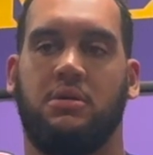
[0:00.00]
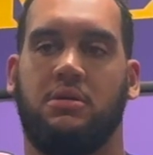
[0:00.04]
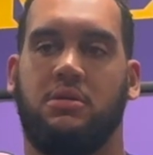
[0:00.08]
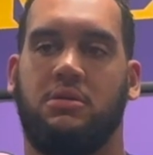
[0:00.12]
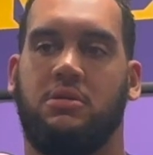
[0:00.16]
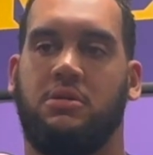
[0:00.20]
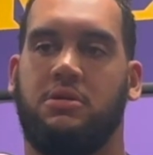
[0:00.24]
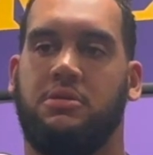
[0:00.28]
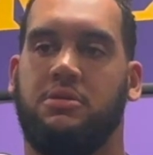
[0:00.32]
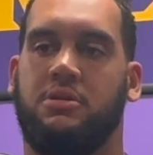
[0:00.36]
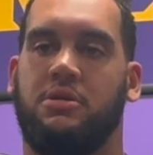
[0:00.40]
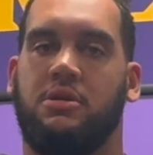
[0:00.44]
You
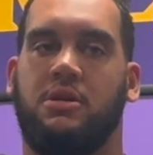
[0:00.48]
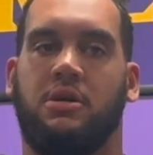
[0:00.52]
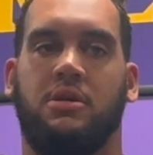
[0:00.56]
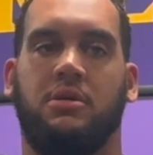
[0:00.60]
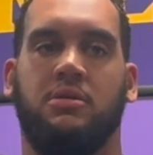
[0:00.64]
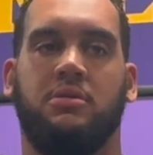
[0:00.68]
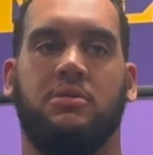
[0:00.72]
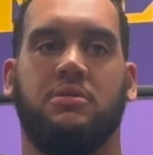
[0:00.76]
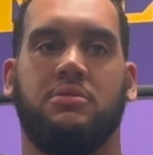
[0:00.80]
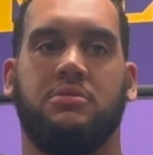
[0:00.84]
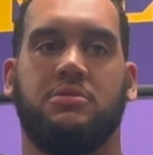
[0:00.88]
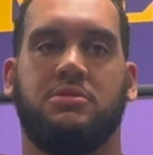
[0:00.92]
know, they're a
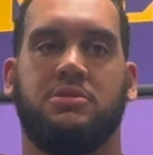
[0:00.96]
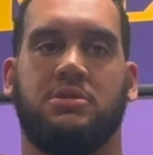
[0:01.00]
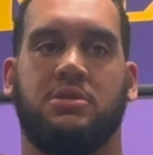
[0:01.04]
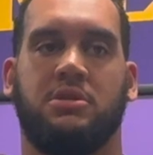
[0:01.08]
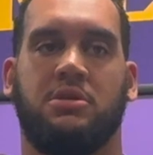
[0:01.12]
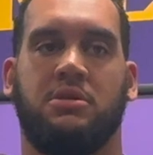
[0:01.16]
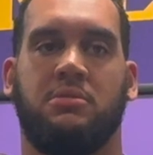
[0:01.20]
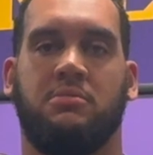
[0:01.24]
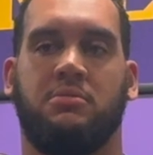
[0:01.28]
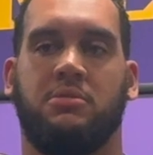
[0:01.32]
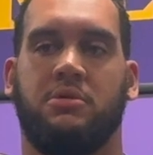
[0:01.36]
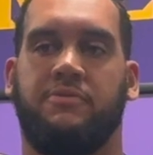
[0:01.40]
hard-nosed
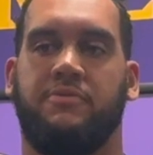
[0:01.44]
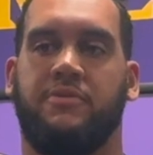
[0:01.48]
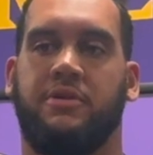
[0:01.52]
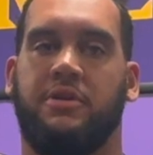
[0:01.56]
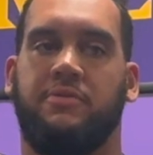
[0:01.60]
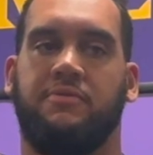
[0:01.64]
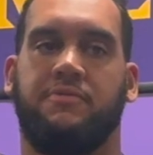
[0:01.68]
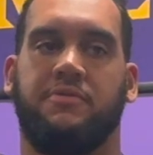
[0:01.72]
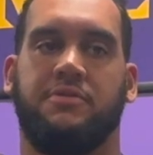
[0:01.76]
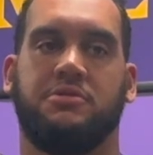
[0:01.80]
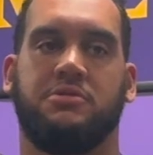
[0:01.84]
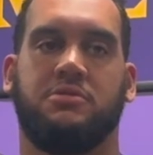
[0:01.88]
team. They're a
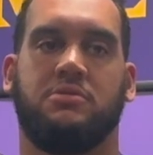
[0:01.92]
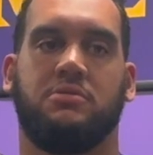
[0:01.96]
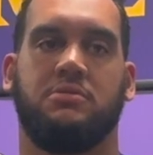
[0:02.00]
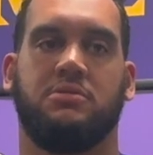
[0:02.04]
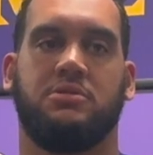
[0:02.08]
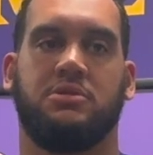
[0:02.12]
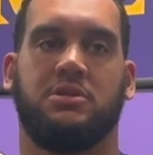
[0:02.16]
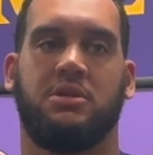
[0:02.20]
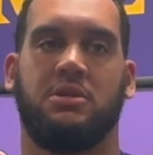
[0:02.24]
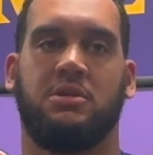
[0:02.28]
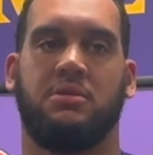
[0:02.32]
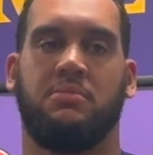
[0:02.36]
very physical
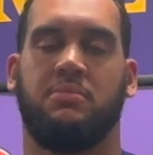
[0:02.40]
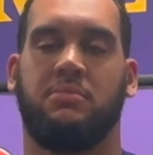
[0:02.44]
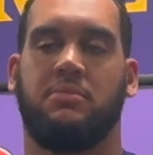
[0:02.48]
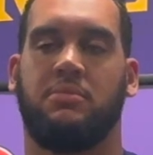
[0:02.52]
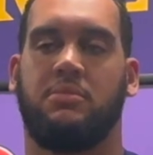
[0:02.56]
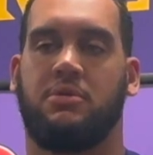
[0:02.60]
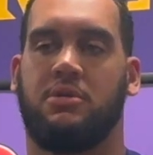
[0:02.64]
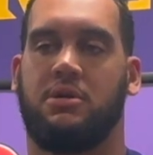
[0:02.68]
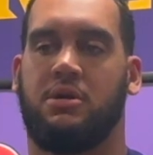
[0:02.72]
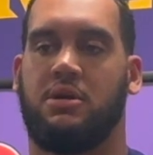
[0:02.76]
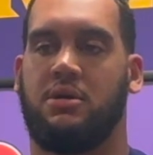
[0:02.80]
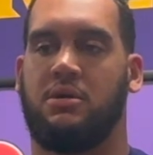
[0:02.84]
team.
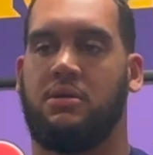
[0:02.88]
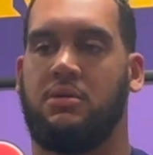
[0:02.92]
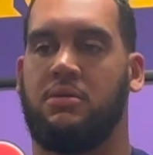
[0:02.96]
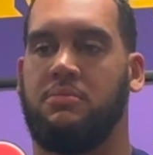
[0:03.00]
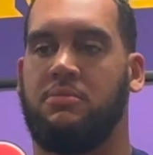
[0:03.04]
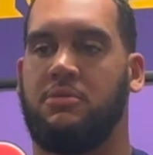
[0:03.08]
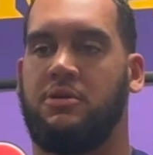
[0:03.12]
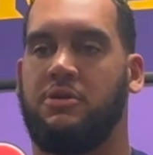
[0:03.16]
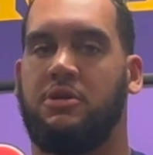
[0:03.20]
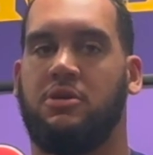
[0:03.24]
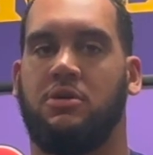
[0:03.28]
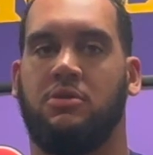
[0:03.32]

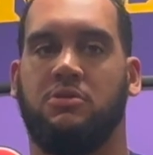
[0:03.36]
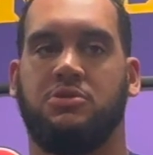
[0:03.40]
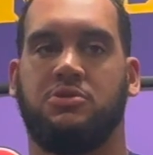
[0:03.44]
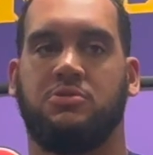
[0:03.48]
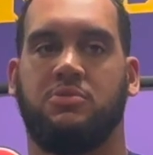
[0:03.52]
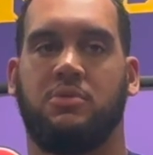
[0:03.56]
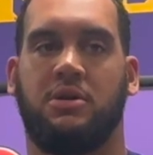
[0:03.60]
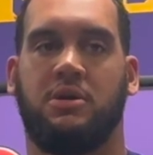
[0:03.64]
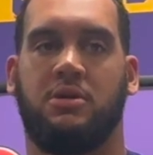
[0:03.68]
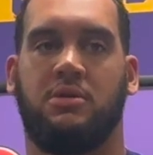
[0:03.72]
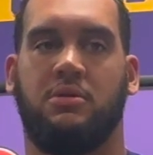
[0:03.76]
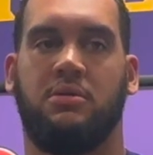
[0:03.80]
They're coached
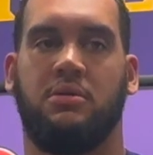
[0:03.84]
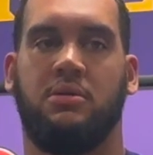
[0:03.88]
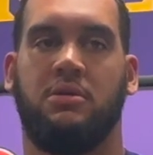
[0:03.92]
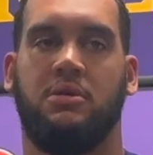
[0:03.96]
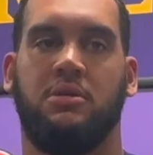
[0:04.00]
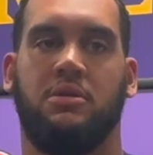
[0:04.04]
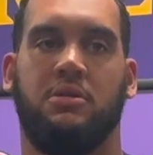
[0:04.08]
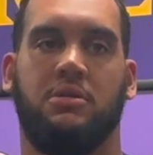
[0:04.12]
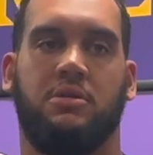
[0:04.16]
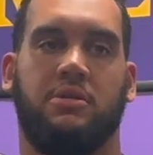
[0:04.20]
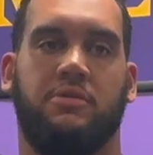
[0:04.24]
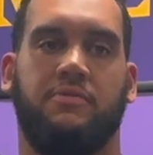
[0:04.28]
well.
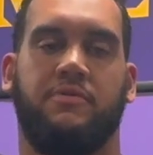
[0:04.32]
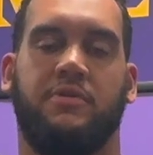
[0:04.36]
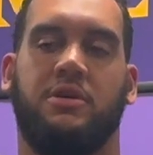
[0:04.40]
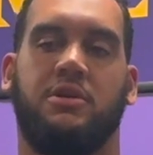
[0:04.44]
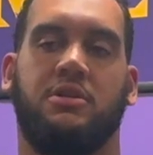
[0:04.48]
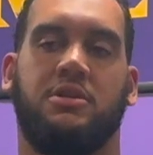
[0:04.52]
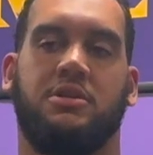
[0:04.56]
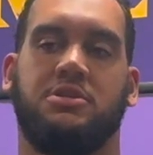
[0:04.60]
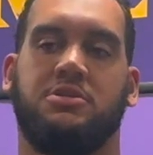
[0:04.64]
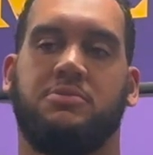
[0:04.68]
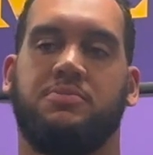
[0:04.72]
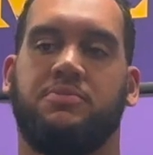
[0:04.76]
They're very
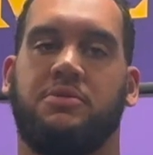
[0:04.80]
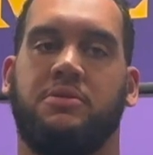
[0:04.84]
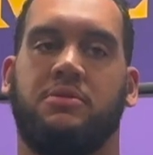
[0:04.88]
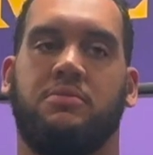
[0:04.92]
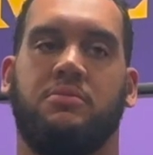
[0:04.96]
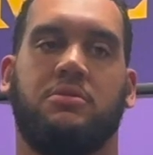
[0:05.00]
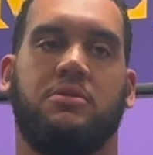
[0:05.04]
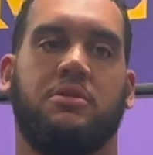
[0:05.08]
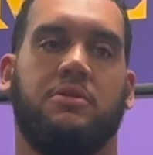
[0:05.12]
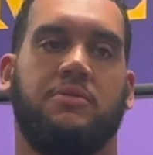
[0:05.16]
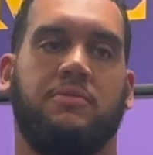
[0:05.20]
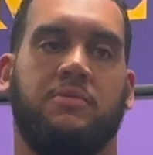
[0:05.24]
disciplined
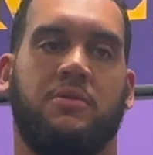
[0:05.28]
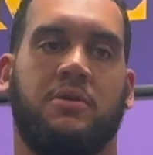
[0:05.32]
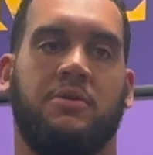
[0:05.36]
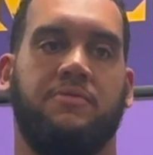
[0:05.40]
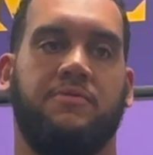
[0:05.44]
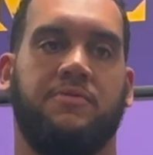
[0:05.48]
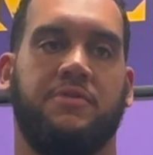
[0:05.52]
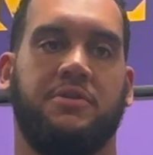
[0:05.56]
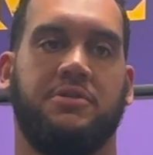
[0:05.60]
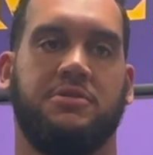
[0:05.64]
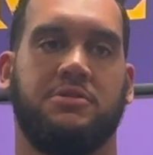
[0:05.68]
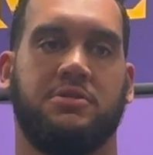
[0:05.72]
with their run
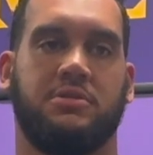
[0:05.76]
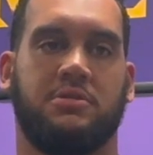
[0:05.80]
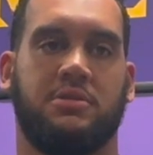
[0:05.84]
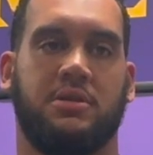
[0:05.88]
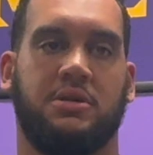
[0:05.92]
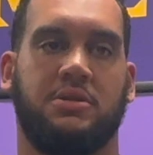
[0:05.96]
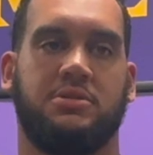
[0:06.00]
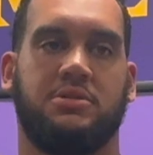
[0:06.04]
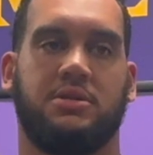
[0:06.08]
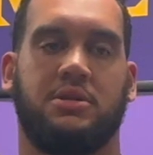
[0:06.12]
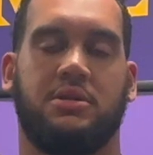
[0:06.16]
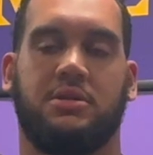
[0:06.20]
fits and
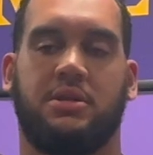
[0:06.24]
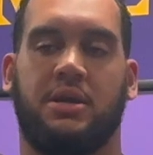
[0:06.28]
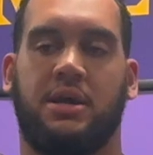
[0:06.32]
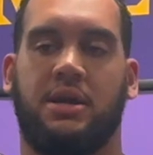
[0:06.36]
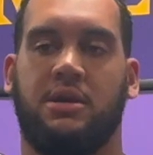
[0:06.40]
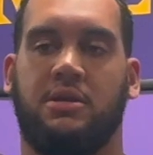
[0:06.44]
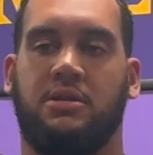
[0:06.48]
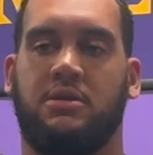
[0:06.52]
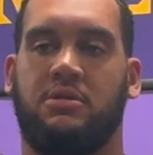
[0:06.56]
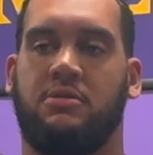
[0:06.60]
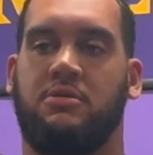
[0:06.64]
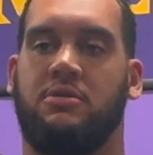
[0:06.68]
things like
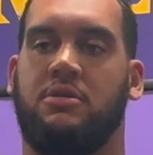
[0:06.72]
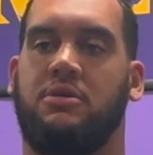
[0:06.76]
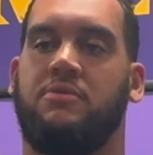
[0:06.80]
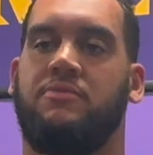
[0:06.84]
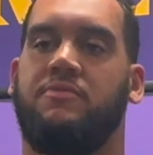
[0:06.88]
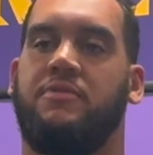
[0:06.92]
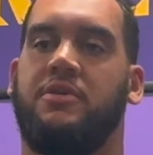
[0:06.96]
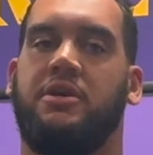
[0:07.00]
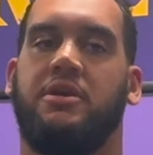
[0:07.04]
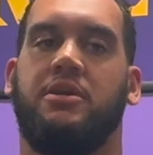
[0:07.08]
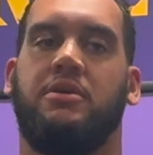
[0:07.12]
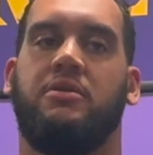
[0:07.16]
that, and a
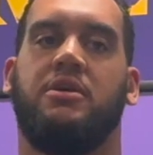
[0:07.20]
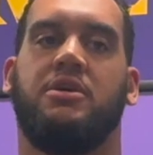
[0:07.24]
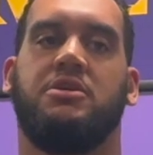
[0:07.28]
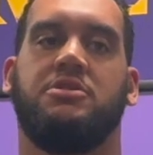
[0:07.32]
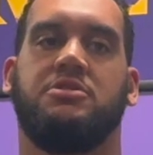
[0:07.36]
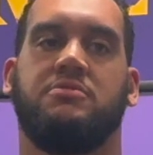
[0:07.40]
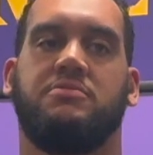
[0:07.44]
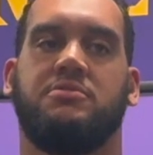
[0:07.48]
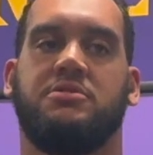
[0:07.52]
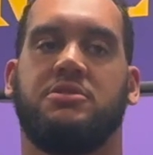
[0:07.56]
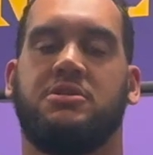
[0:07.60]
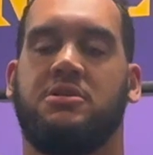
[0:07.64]
very
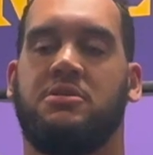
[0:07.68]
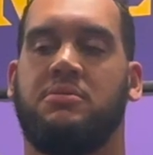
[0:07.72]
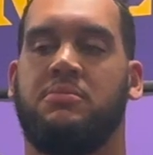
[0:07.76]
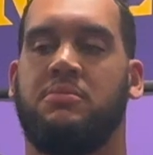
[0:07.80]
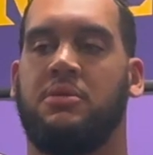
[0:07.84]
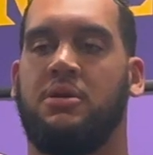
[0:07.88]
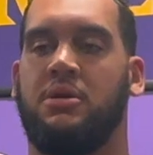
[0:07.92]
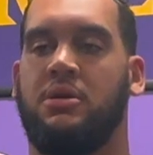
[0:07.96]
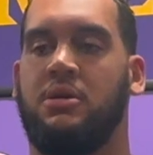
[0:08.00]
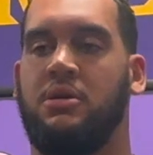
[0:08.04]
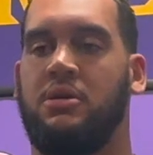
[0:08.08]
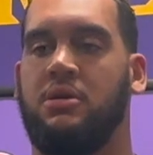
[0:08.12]
aggressive
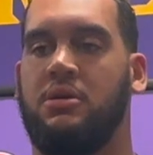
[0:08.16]
team.